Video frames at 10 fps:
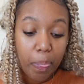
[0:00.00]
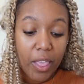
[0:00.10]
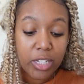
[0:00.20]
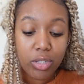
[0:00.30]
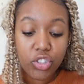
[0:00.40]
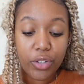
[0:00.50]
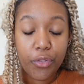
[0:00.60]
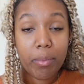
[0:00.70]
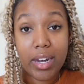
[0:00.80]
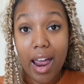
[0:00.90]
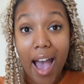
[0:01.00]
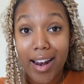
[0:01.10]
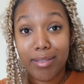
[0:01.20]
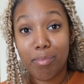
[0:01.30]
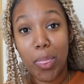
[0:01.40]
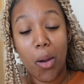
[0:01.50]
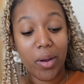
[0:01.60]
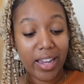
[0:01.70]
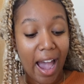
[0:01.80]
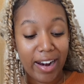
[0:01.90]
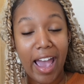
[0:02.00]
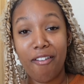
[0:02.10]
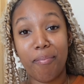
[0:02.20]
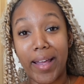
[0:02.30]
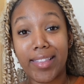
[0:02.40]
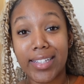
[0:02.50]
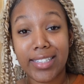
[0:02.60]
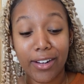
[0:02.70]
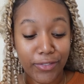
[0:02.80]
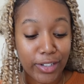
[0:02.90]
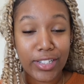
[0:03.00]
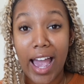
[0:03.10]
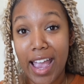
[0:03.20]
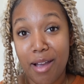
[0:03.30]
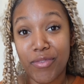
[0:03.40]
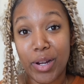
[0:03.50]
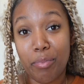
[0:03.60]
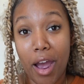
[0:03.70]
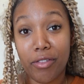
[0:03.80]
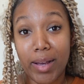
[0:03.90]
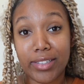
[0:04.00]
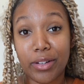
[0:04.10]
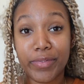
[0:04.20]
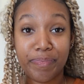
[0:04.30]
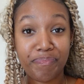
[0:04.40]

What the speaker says: especially for me not knowing how to have made this at first. I am very proud of myself.